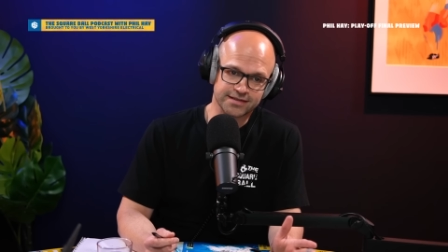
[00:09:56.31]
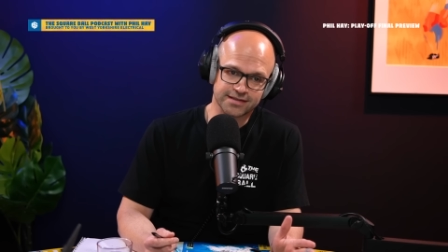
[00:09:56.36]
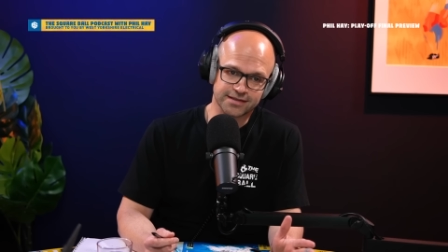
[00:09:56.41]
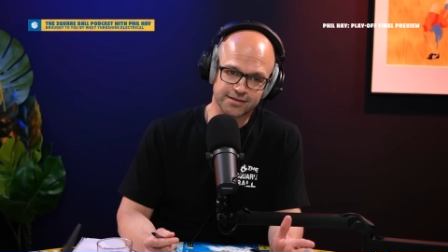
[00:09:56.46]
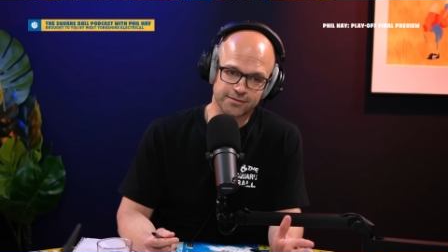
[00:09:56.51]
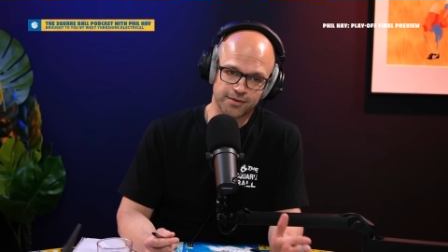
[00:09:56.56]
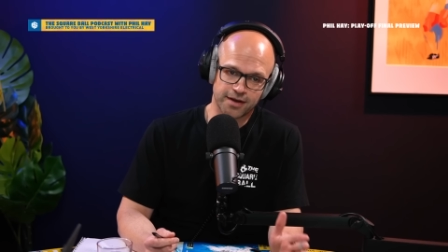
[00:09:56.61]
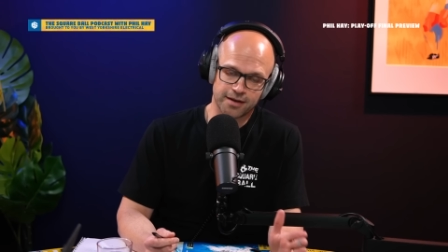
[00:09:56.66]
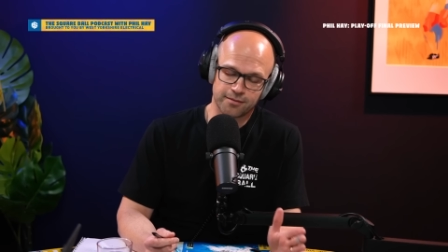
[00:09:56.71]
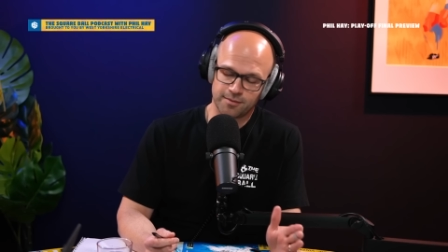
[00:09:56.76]
to
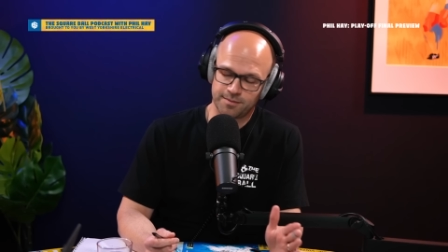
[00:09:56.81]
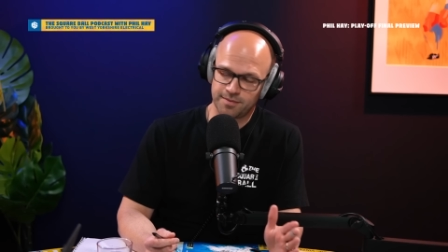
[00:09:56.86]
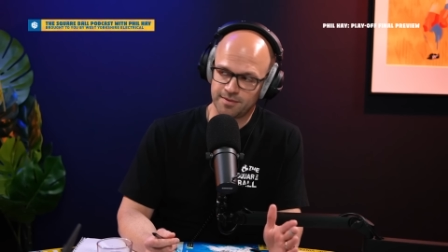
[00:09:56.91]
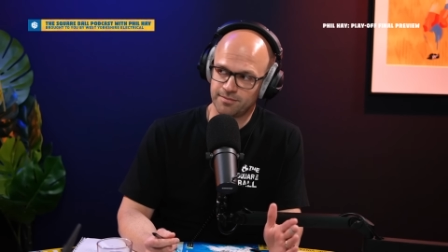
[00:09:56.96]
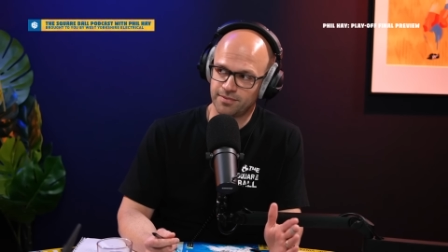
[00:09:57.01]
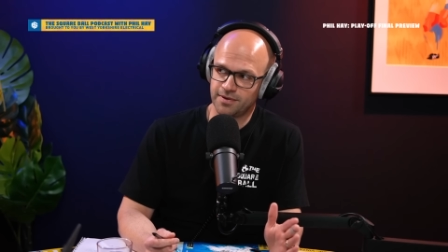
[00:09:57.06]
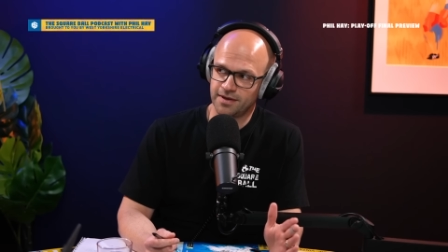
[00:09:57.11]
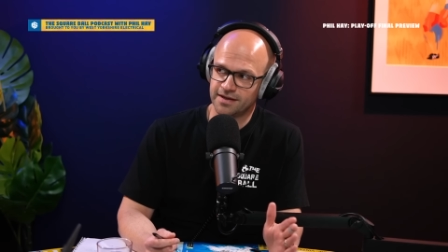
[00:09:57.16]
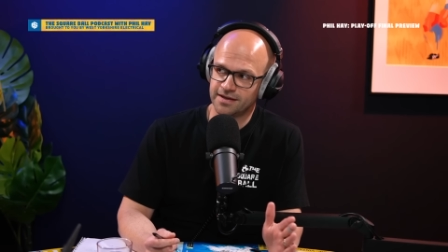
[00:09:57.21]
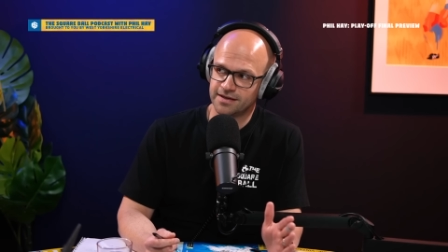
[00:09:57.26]
the way we'd been
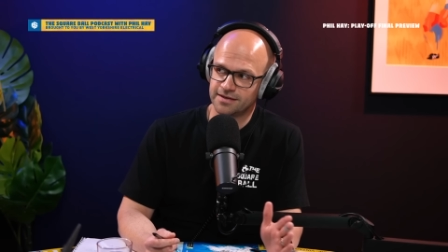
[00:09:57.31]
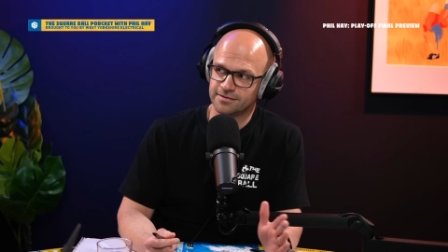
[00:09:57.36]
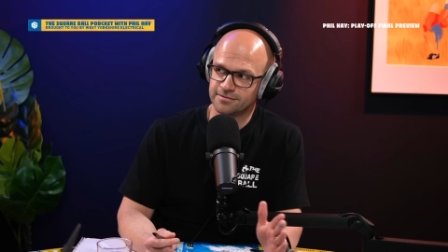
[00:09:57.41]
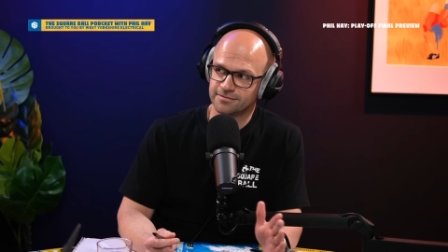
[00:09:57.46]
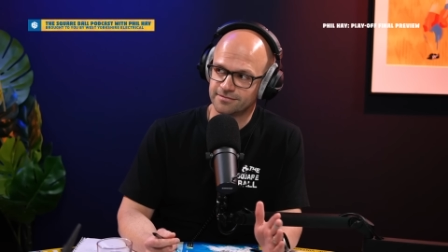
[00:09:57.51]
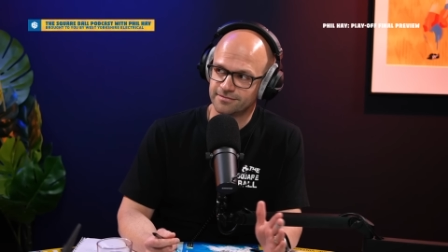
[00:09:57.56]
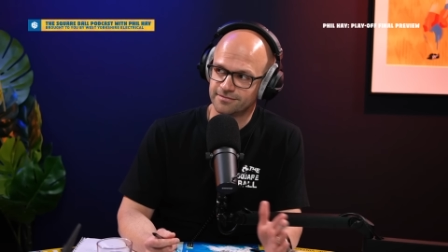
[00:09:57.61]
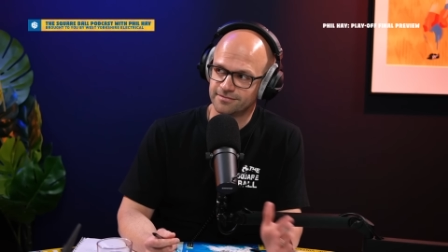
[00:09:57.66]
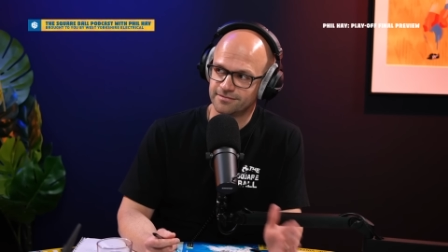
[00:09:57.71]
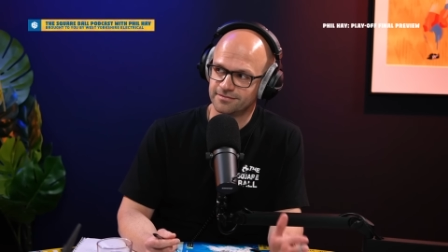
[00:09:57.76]
playing
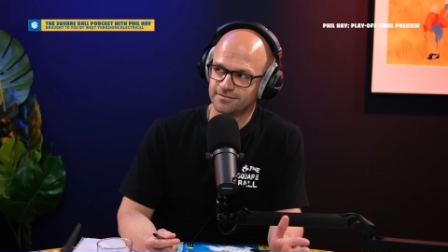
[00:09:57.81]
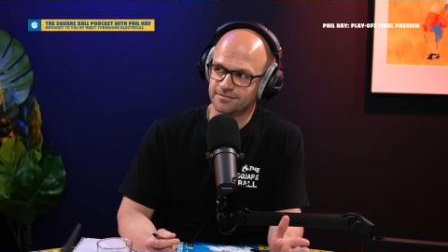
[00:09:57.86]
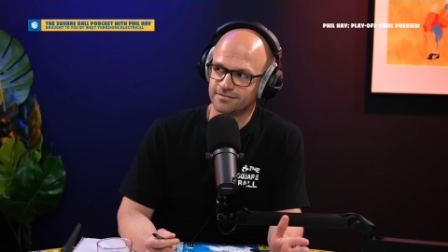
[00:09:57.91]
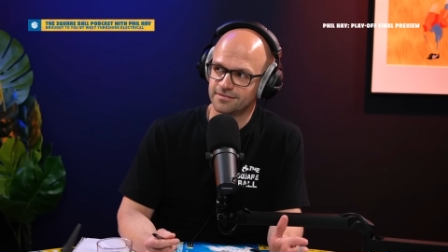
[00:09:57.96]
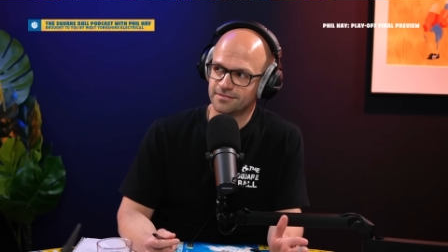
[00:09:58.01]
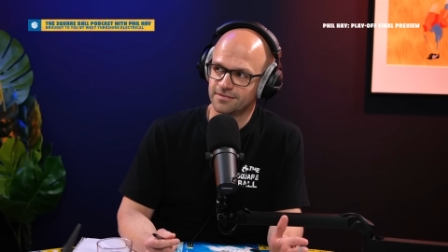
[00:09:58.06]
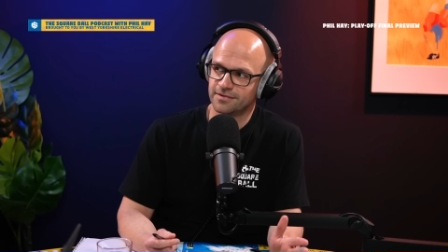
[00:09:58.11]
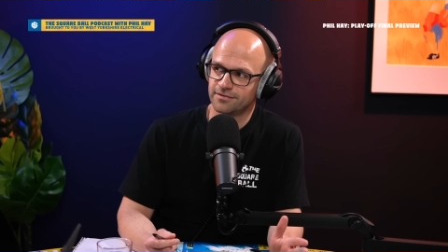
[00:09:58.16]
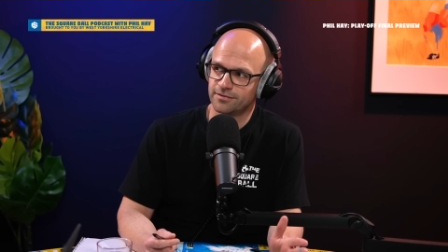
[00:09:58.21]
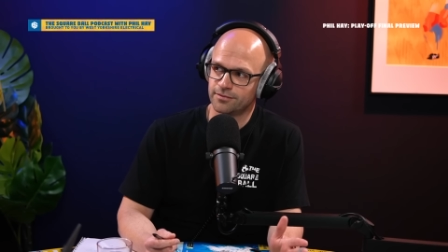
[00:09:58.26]

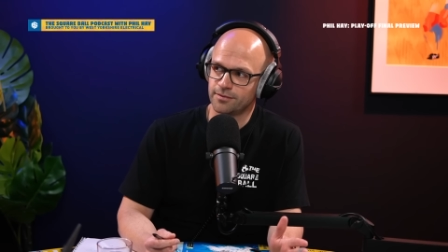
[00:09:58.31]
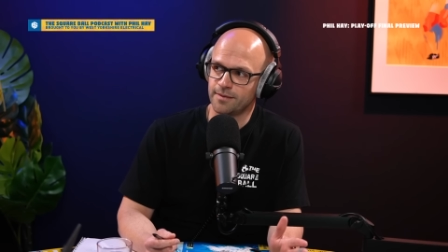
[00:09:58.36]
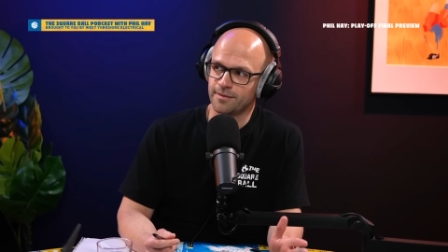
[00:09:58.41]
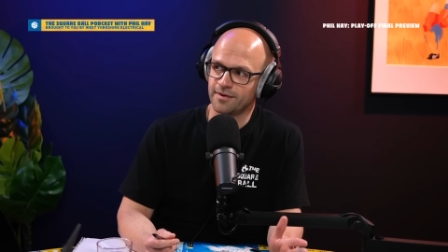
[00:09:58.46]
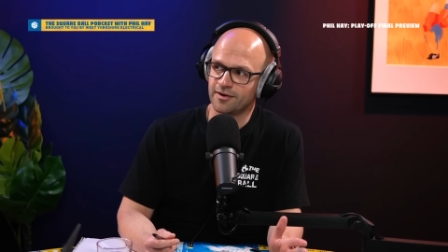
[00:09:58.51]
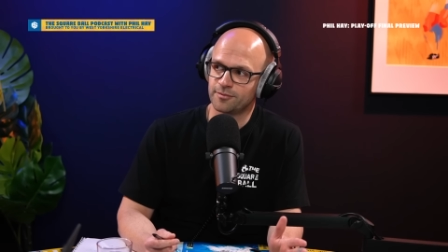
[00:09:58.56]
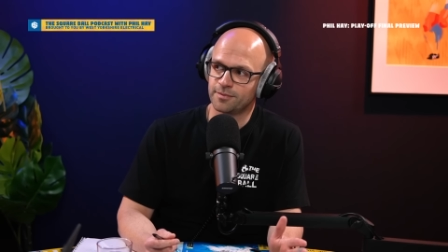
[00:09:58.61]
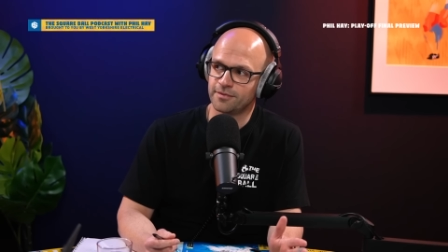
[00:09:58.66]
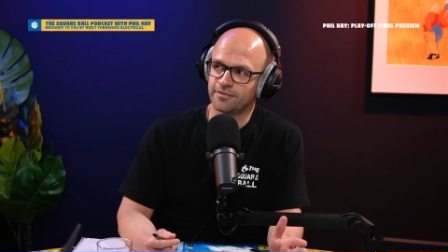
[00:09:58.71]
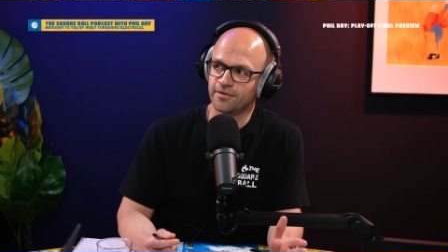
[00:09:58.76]
three yeah,
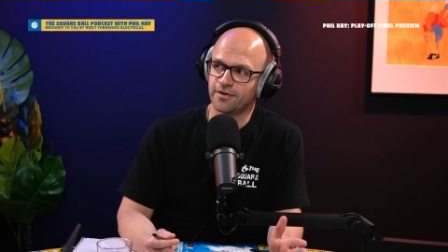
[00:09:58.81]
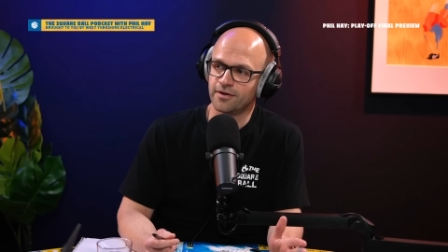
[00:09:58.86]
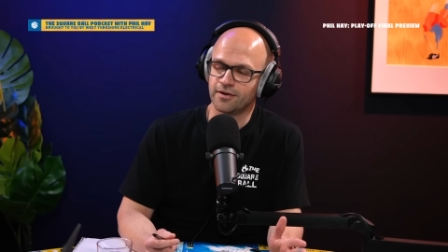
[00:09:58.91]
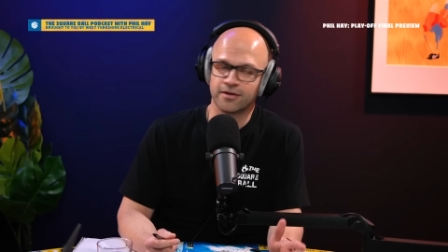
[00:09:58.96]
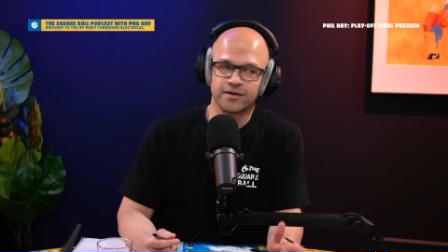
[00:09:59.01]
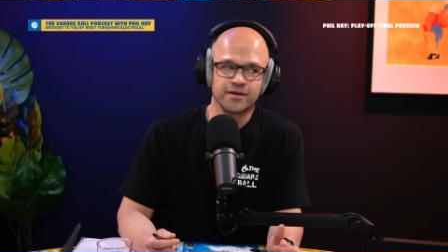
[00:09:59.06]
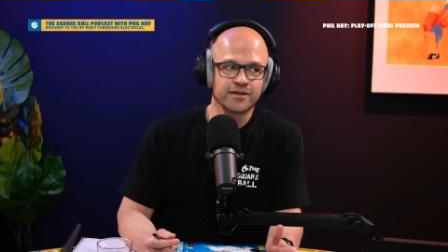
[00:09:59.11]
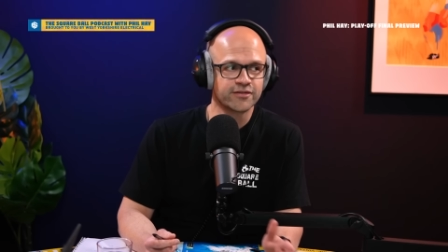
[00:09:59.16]
weeks before.